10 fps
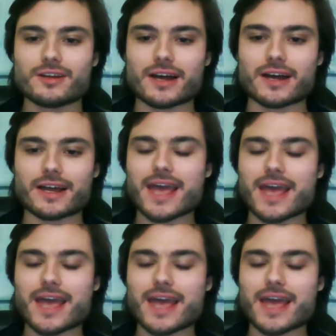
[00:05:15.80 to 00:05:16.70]
uh,
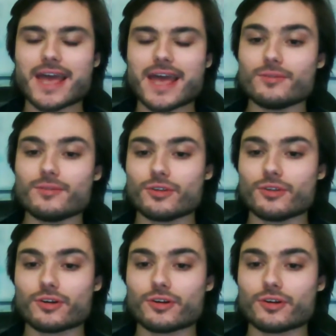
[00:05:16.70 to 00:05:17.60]
and and the
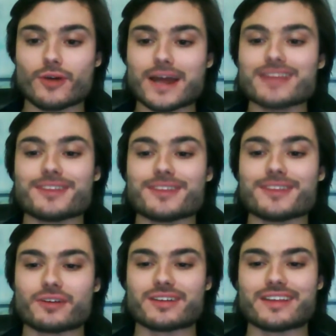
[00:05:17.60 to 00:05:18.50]
the great thing
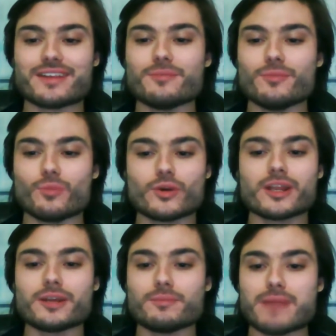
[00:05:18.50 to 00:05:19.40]
was, and the
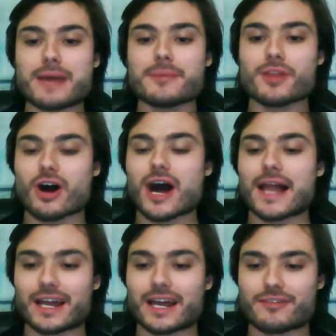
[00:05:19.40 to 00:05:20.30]
really maybe the
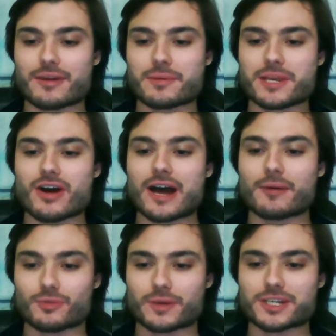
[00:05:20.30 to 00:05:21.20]
highlight of Emmy night
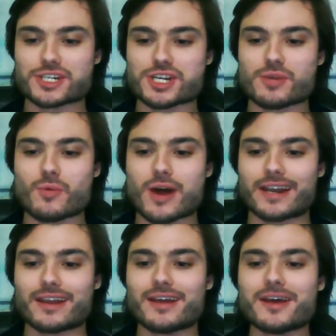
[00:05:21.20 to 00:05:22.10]
was when she
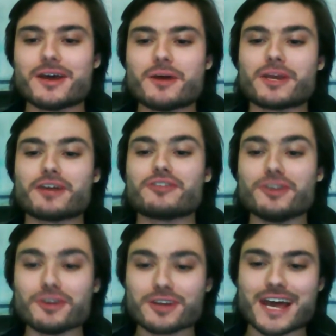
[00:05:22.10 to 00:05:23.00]
won because
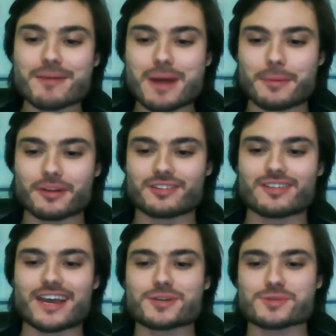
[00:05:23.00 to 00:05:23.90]
mm. you came up on
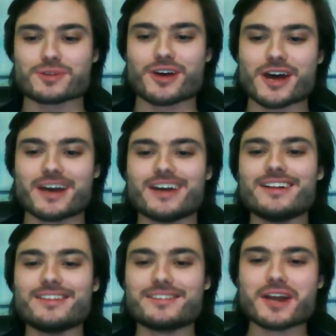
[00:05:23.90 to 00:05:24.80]
stage with her,
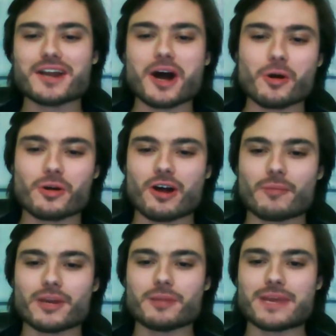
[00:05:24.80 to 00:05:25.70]
did a whole
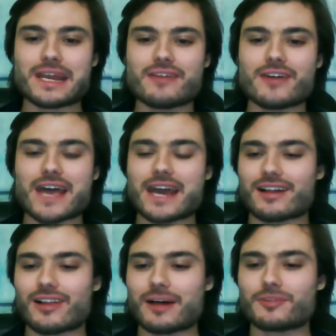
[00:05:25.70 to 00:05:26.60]
comedy bit. Even Anna
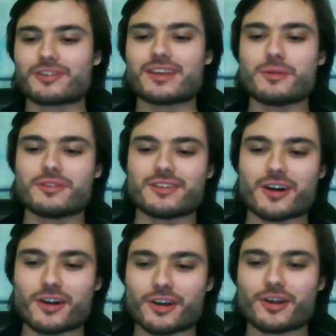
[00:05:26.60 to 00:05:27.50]
Chlumsky was
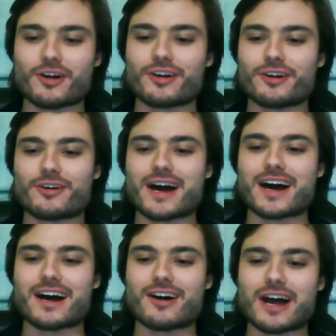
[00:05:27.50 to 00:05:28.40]
in on it on her
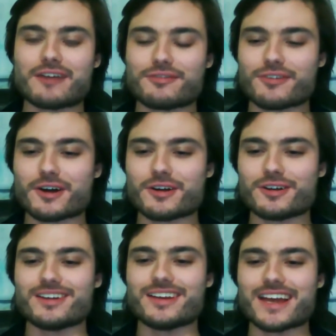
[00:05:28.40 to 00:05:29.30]
uh, oh, yeah. iPhone.
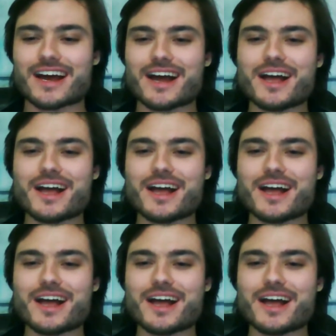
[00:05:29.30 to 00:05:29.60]
Yeah.